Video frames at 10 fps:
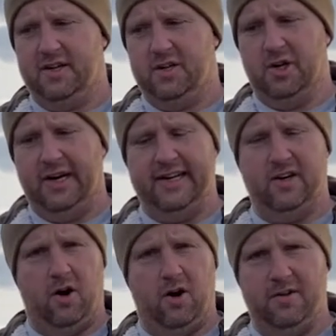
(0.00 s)
grain
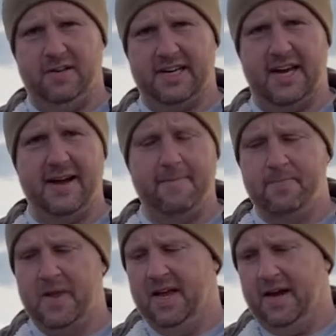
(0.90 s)
all the time,
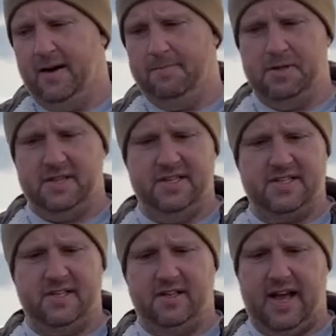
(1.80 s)
but
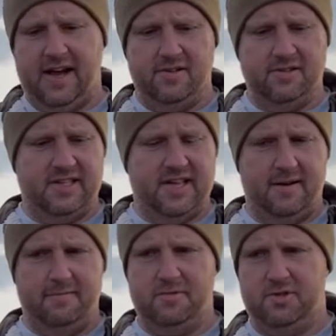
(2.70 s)
this allows
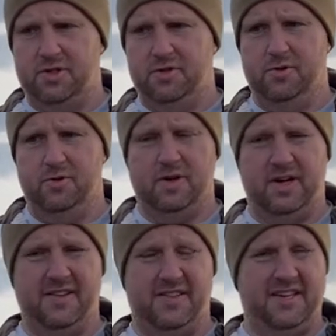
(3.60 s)
them
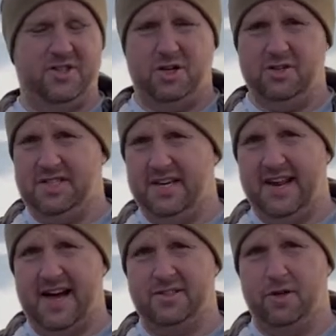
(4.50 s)
to, they generally tend
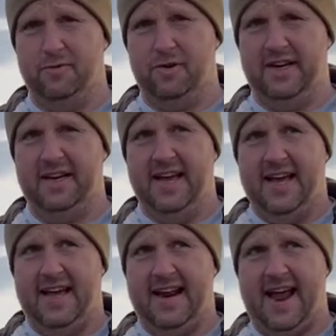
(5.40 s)
not to overeat,
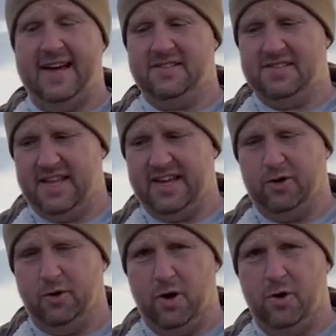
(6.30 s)
and as they
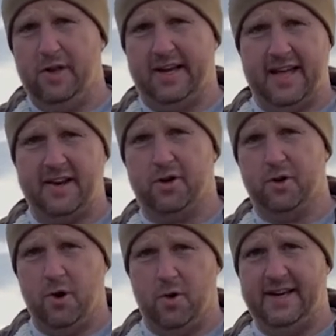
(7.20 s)
grow, they kind of
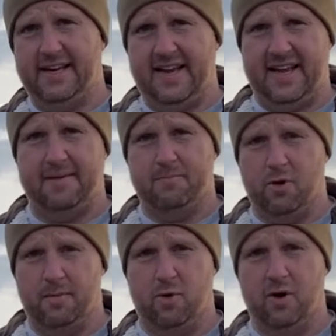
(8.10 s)
grow into eating
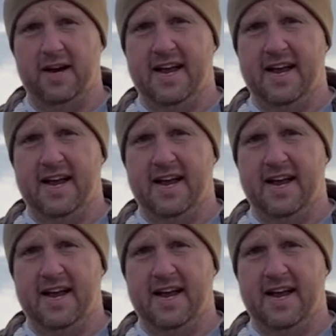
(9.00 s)
more and more,